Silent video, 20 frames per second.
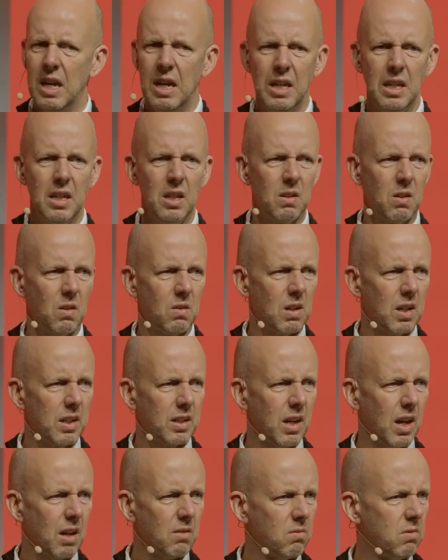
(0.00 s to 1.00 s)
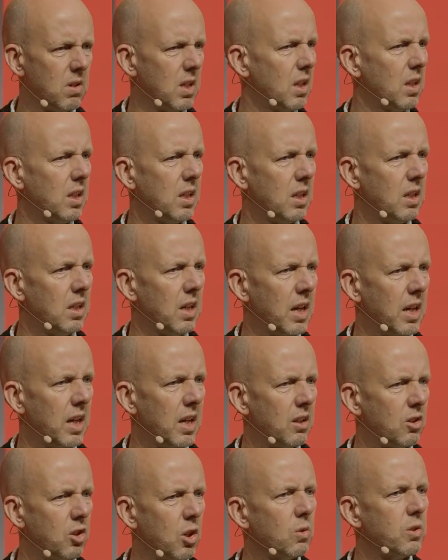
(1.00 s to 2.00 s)
I really
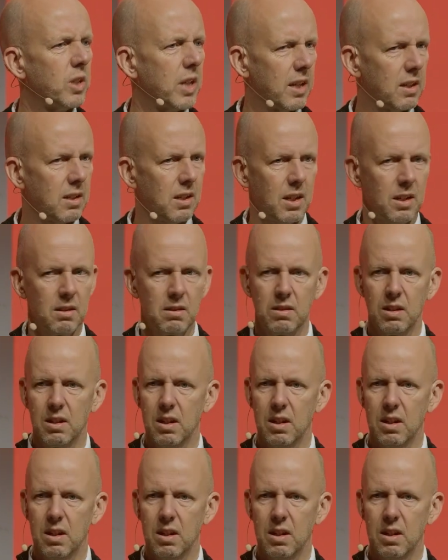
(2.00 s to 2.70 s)
don't get that.